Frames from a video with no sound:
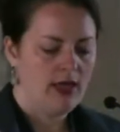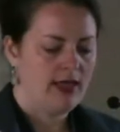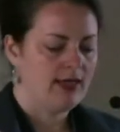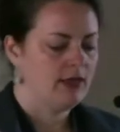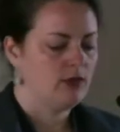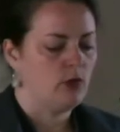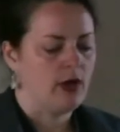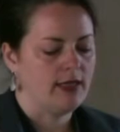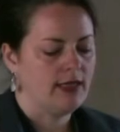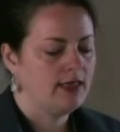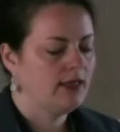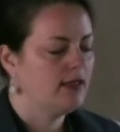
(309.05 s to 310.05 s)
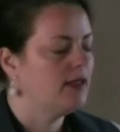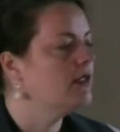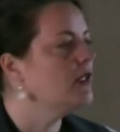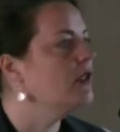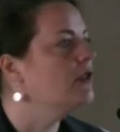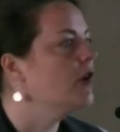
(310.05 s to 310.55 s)
his
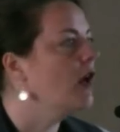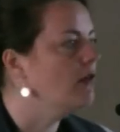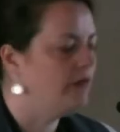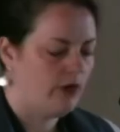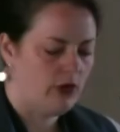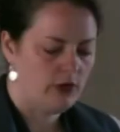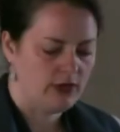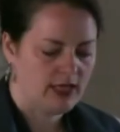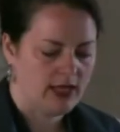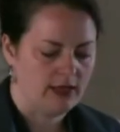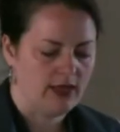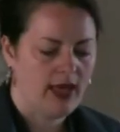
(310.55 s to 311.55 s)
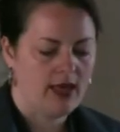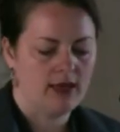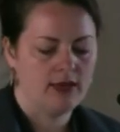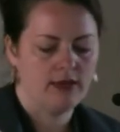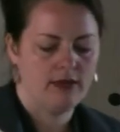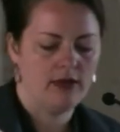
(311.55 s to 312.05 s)
Juanitas, Adolfos, and
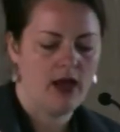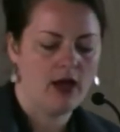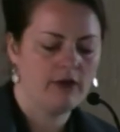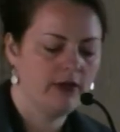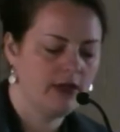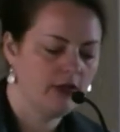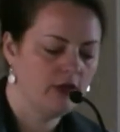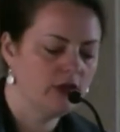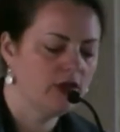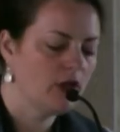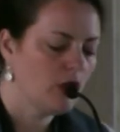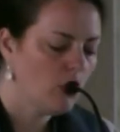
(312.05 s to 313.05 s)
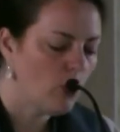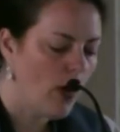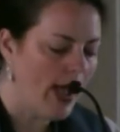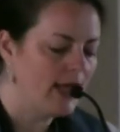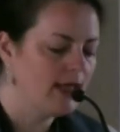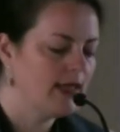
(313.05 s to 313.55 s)
calendarios
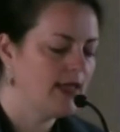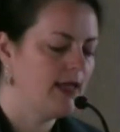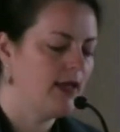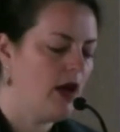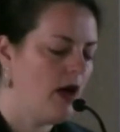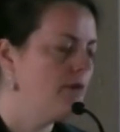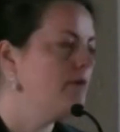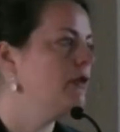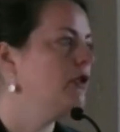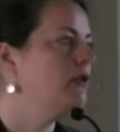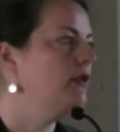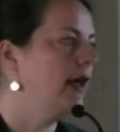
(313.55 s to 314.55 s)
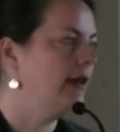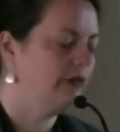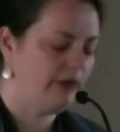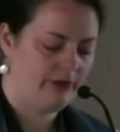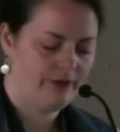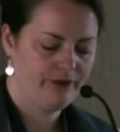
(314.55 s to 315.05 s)
quietly come to
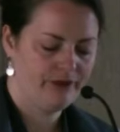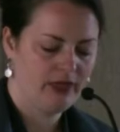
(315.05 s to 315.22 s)
life.